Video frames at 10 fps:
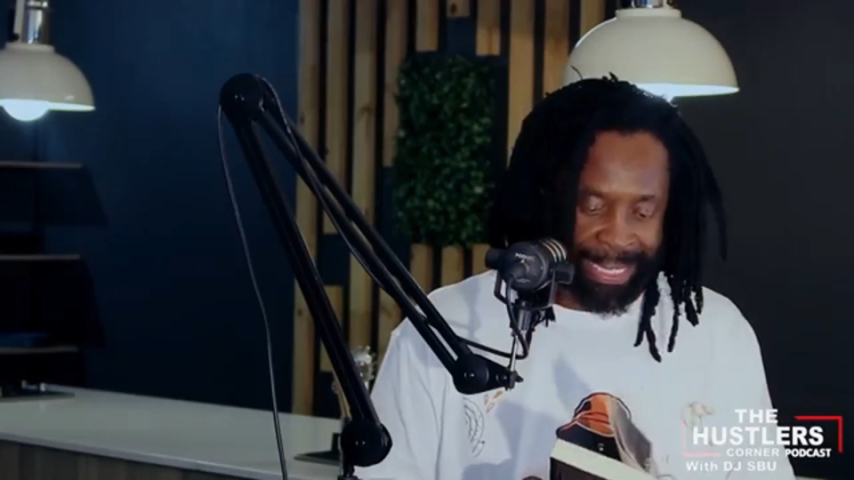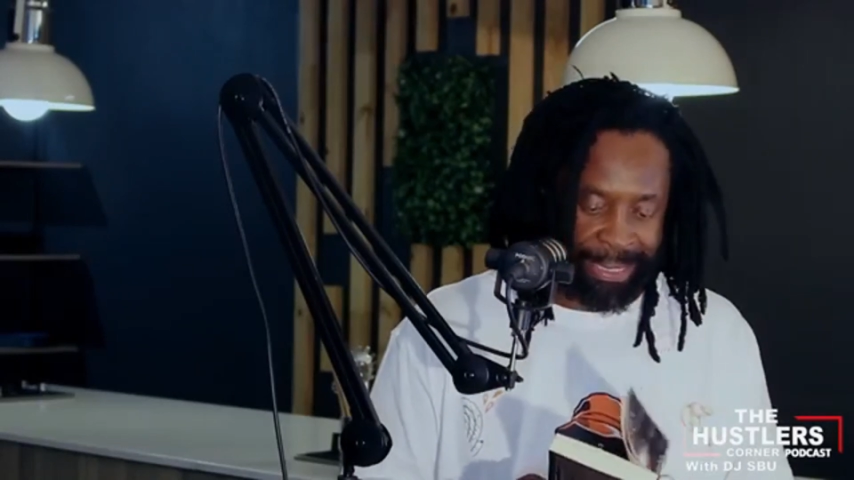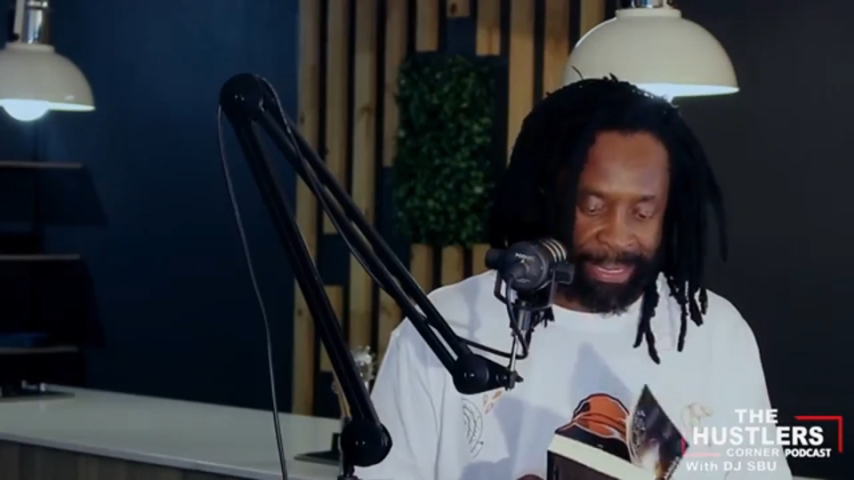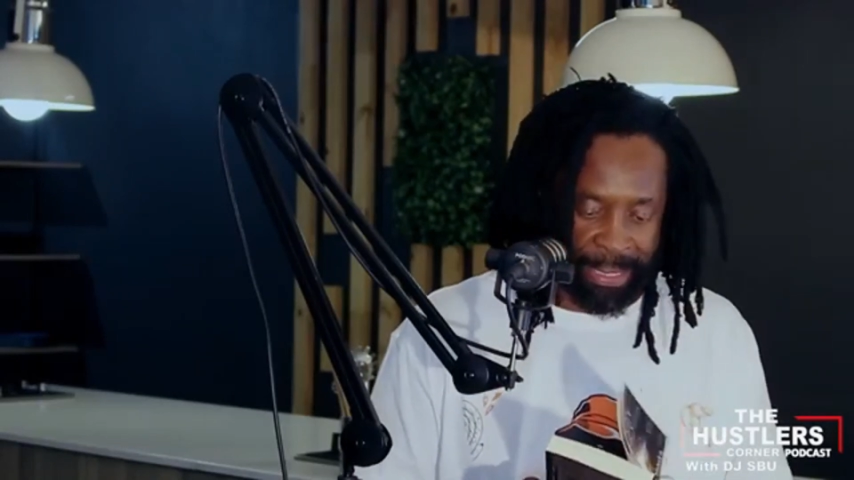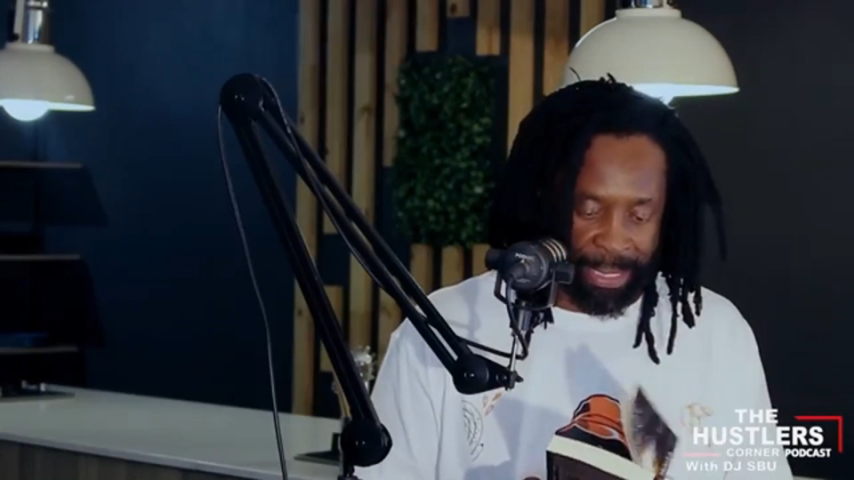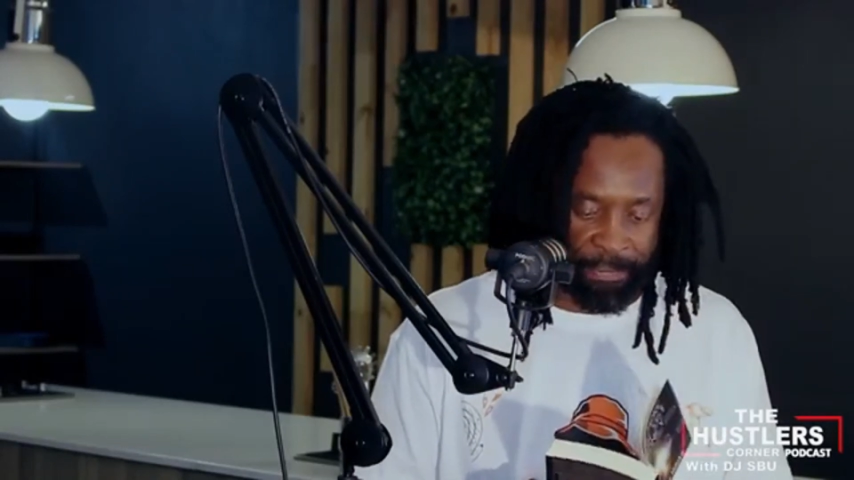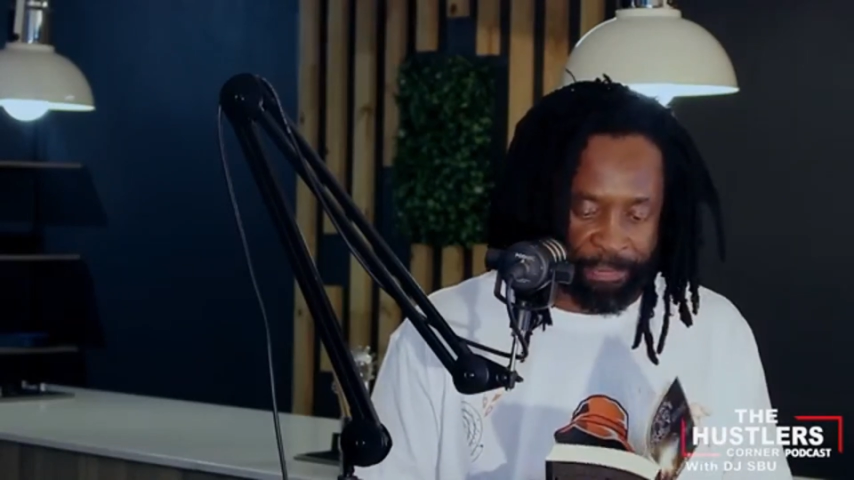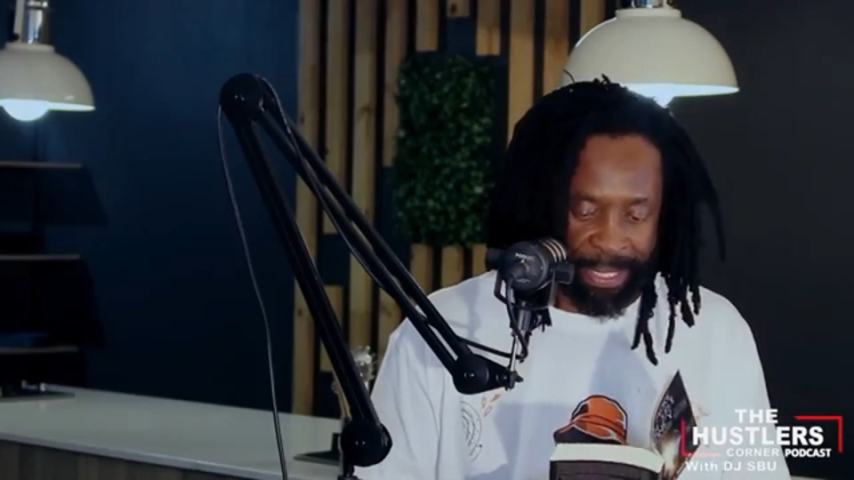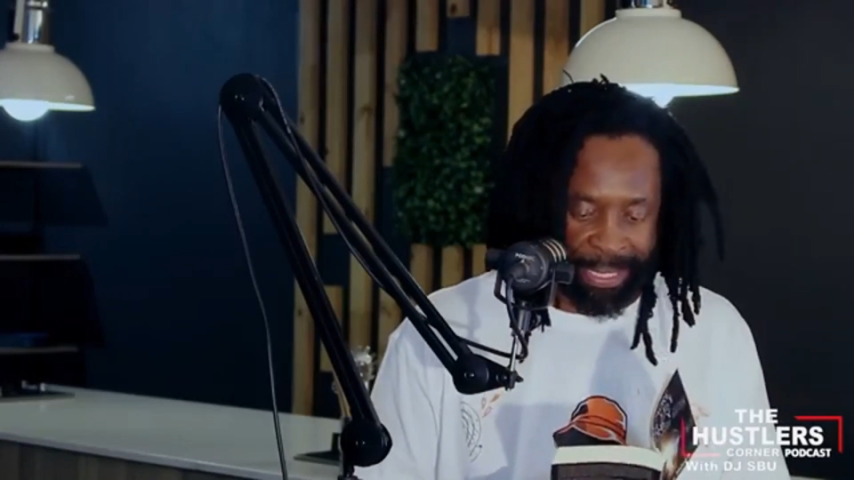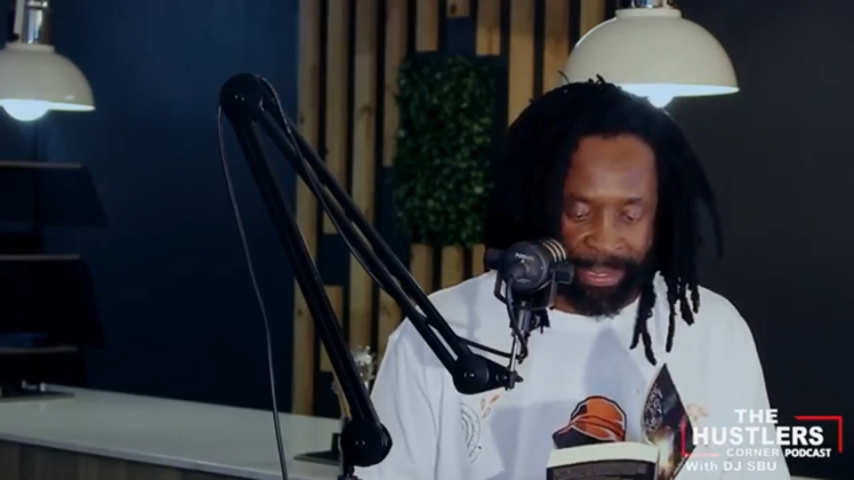
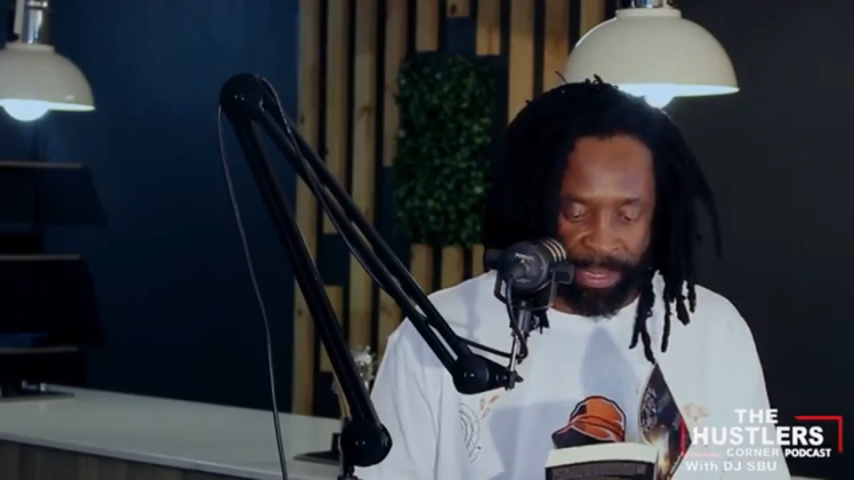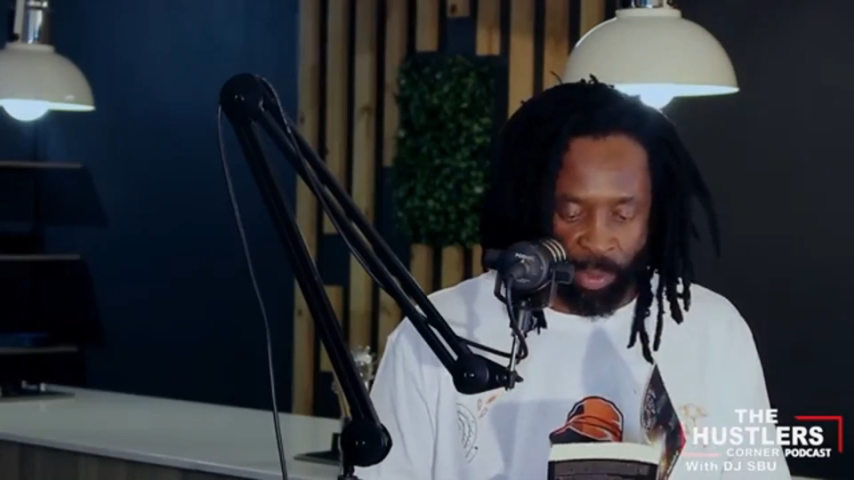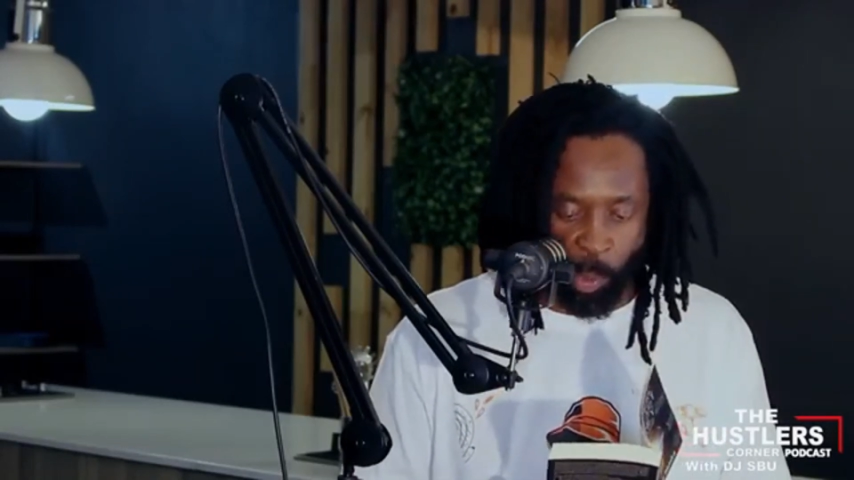Significance is